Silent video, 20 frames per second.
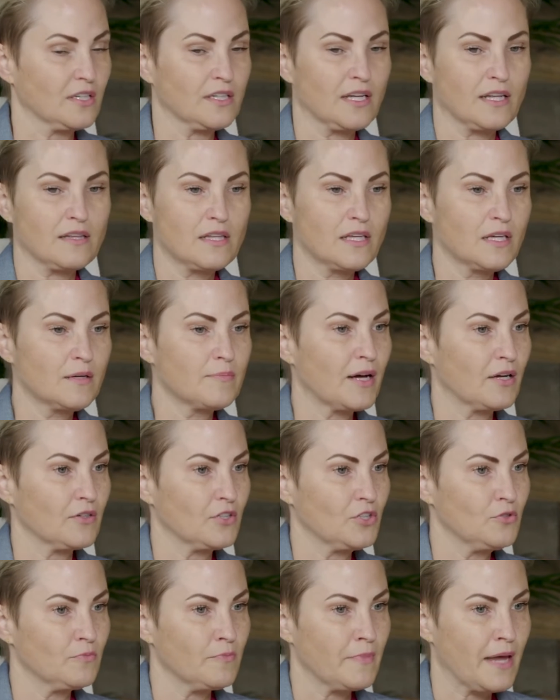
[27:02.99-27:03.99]
And I think about
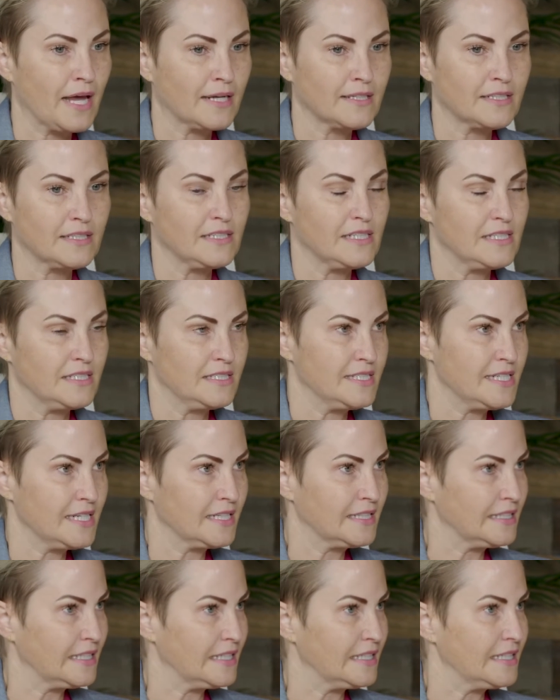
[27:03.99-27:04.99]
humanity,
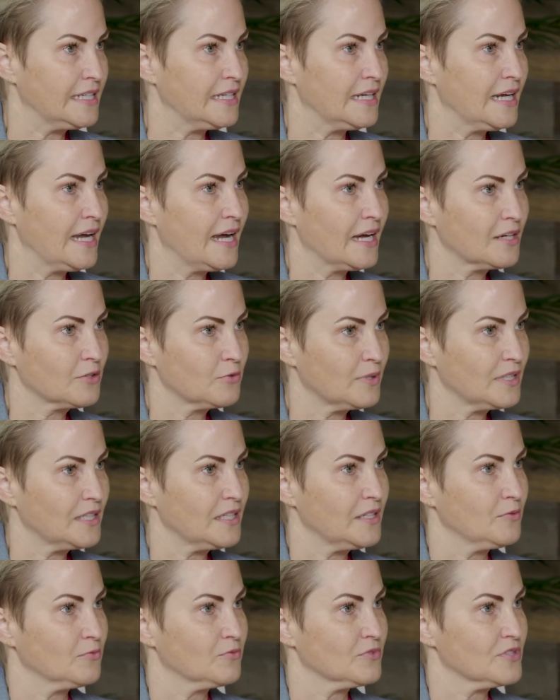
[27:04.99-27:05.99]
dignity,
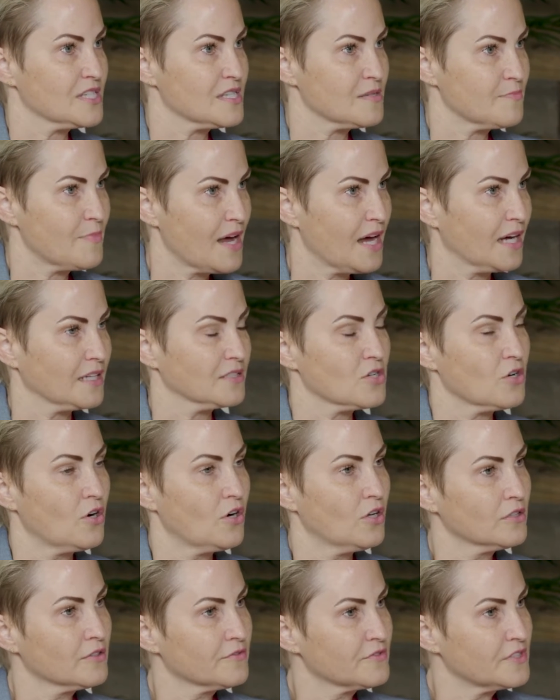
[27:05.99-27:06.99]
equity, respect,
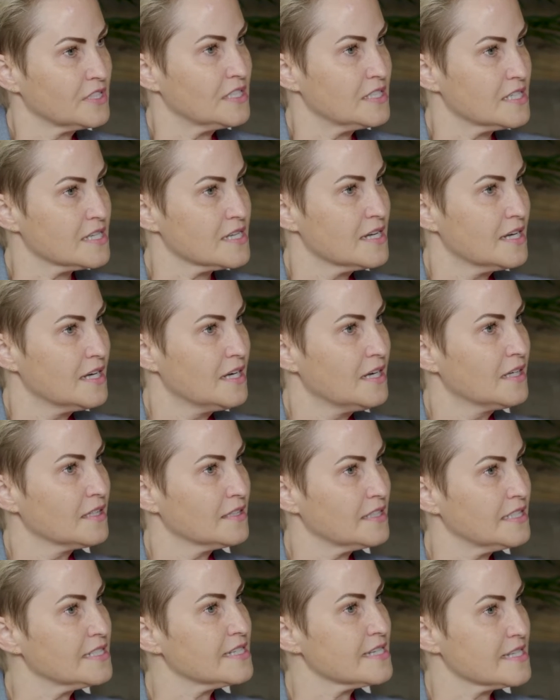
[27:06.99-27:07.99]
all of these
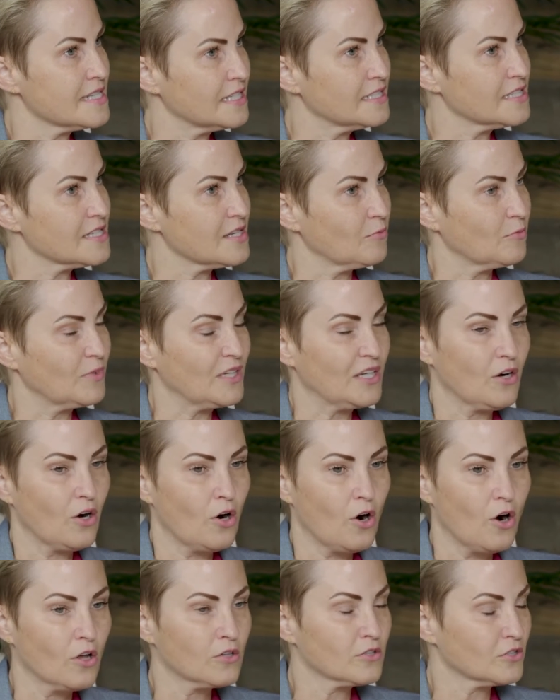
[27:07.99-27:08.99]
things that we
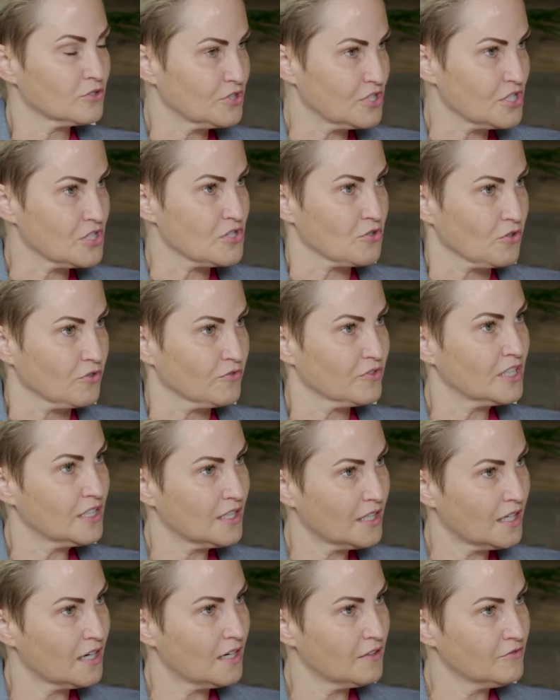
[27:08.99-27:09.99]
all are deserving
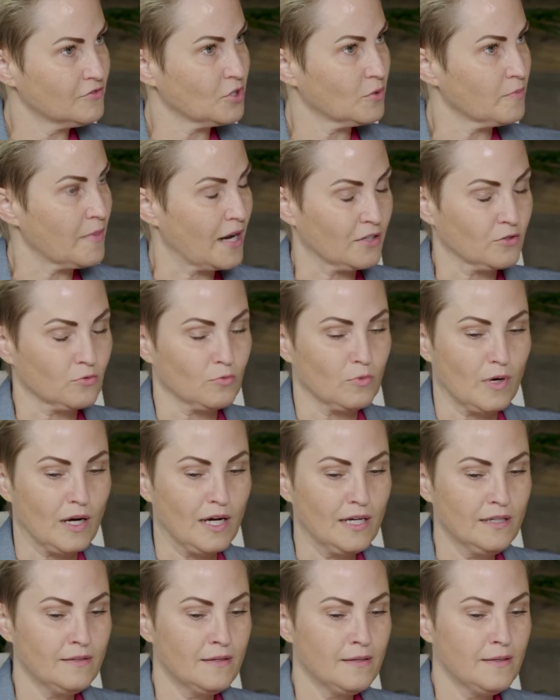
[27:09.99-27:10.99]
of no matter what.